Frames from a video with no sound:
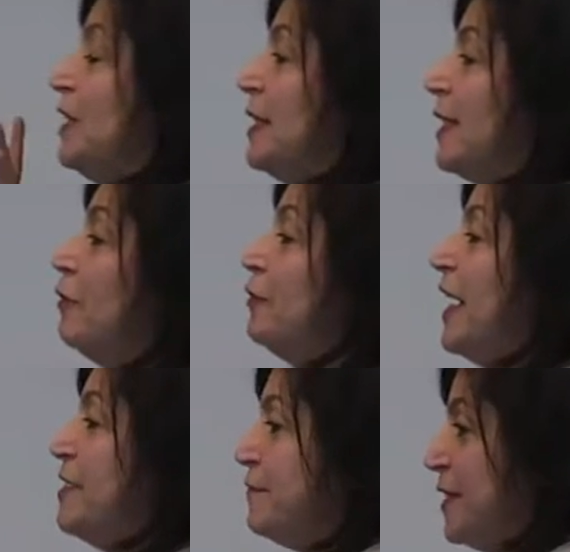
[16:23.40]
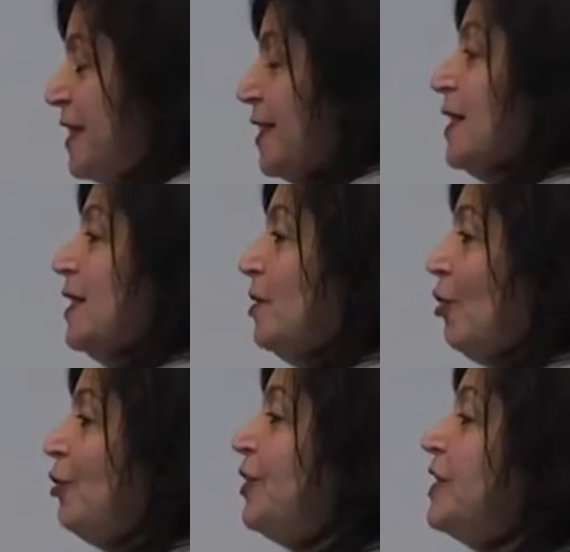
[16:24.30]
discover everything in
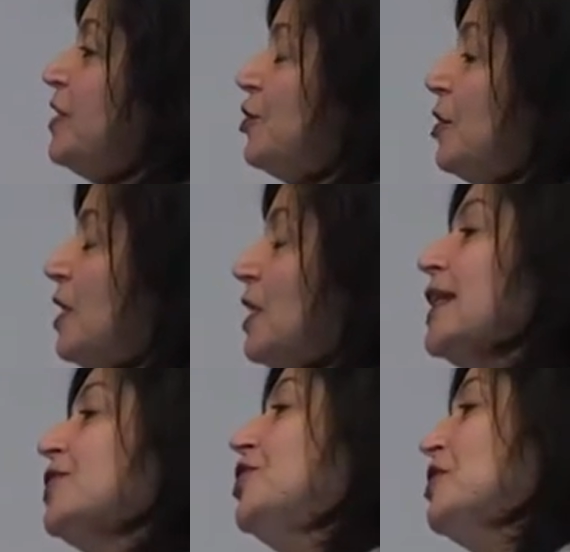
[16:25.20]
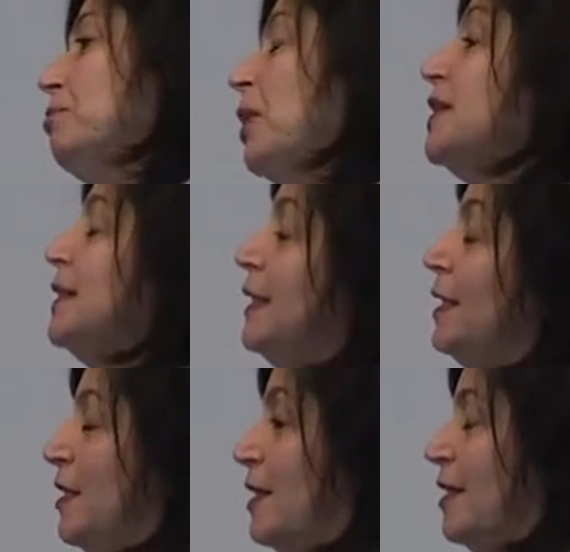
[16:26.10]
all the digital collections but in
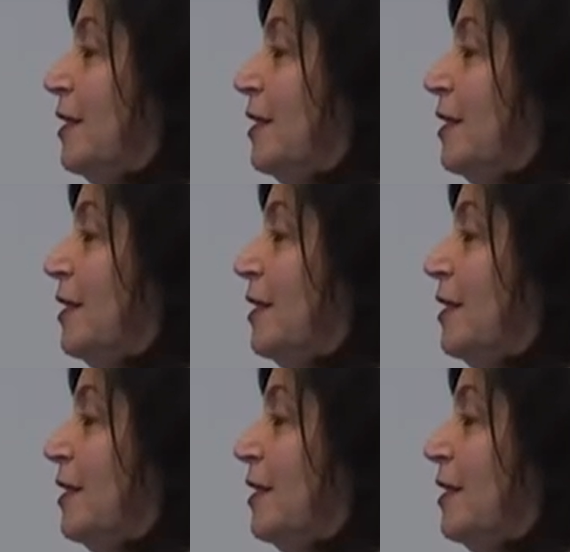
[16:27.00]
ELAR,